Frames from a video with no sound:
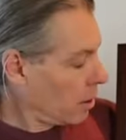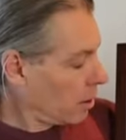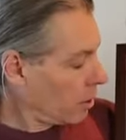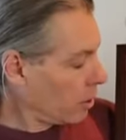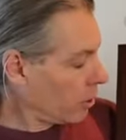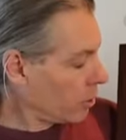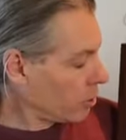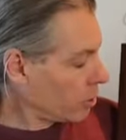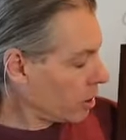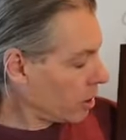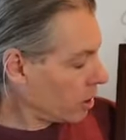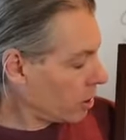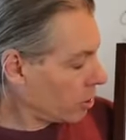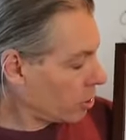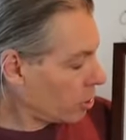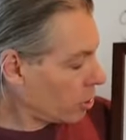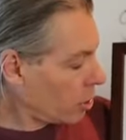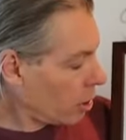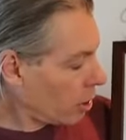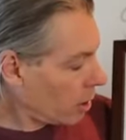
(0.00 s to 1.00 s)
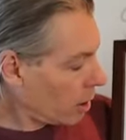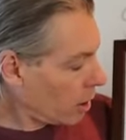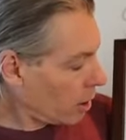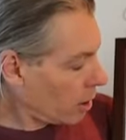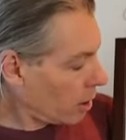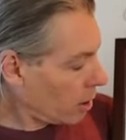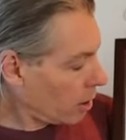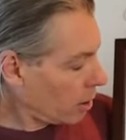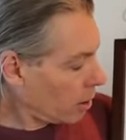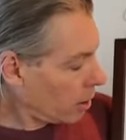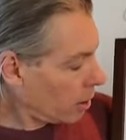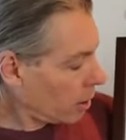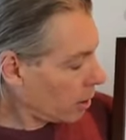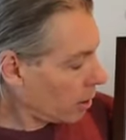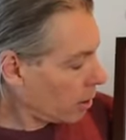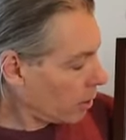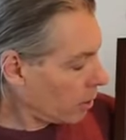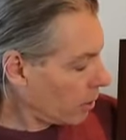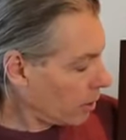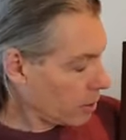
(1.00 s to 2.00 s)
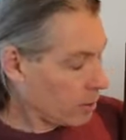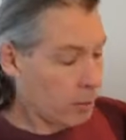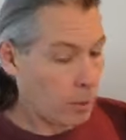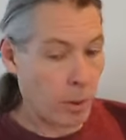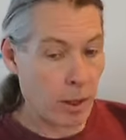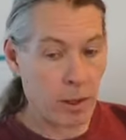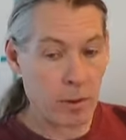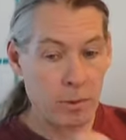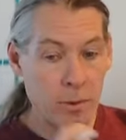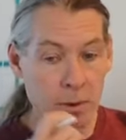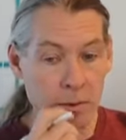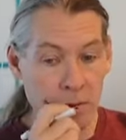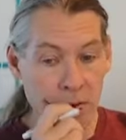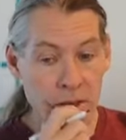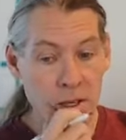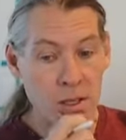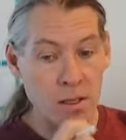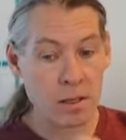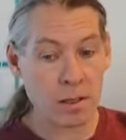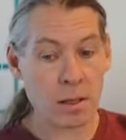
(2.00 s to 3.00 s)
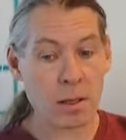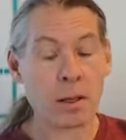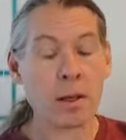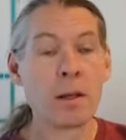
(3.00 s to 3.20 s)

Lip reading: Usually you start here and go this way, it's reversed.